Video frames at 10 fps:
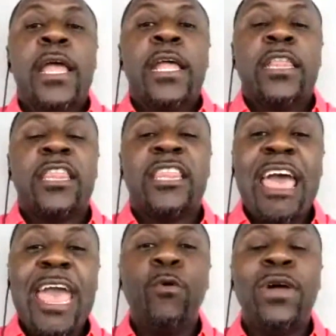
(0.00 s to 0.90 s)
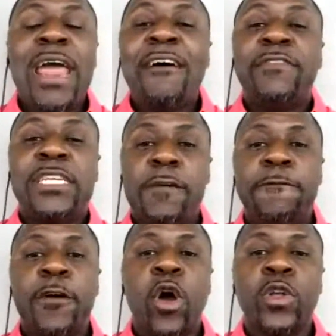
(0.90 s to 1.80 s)
they would have
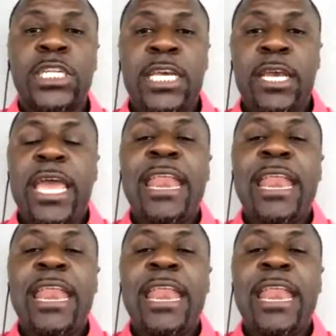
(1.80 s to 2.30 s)
difficulty in